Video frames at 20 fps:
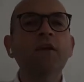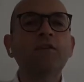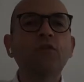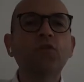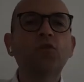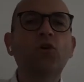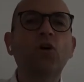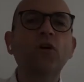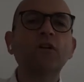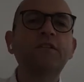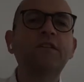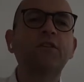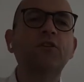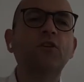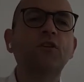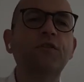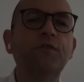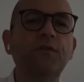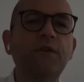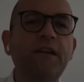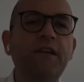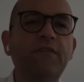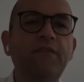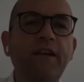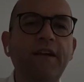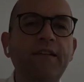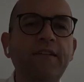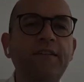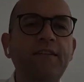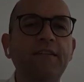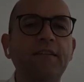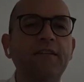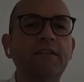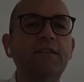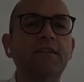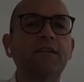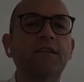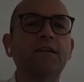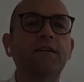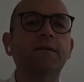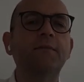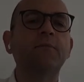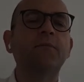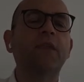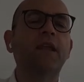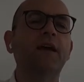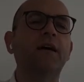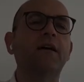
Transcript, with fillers: So Galton also invented um,